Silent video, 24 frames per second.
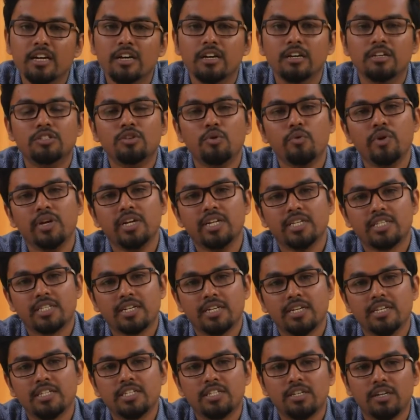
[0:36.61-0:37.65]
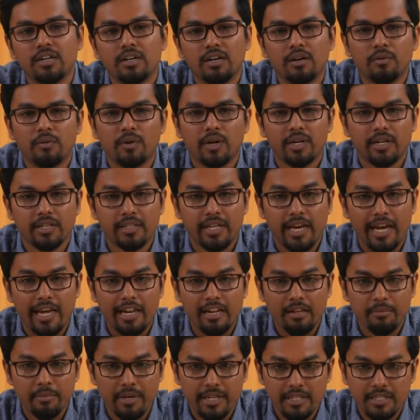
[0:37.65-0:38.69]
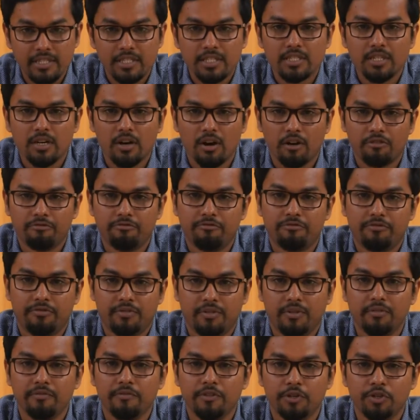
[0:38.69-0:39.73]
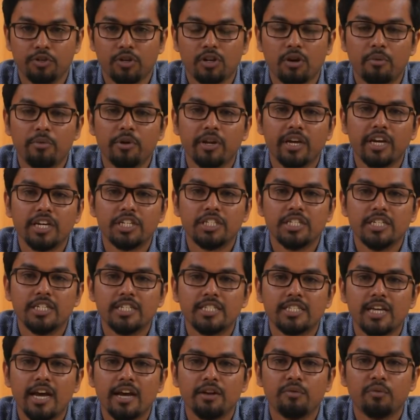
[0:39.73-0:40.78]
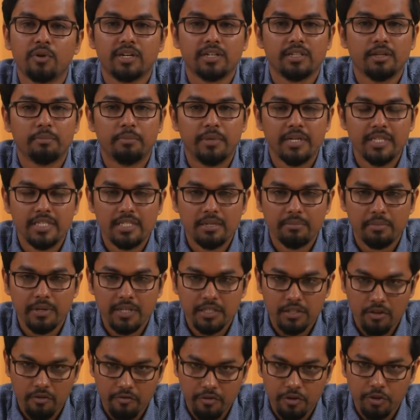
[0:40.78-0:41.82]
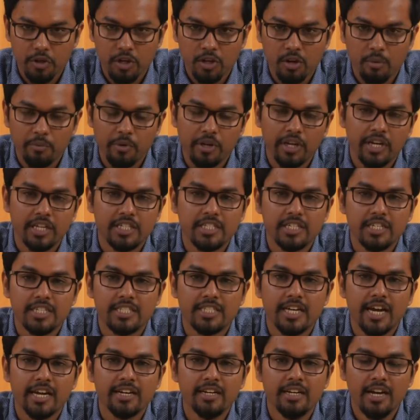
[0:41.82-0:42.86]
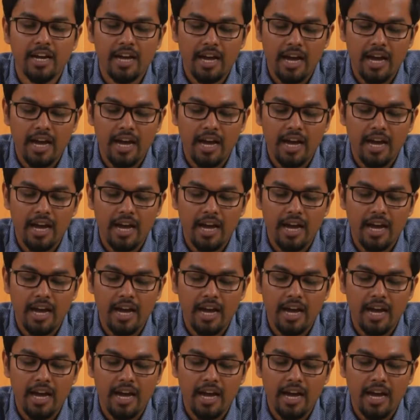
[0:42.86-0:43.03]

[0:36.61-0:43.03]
So we discussed what are the elements of visual communication design, what are the principles of visual communication design,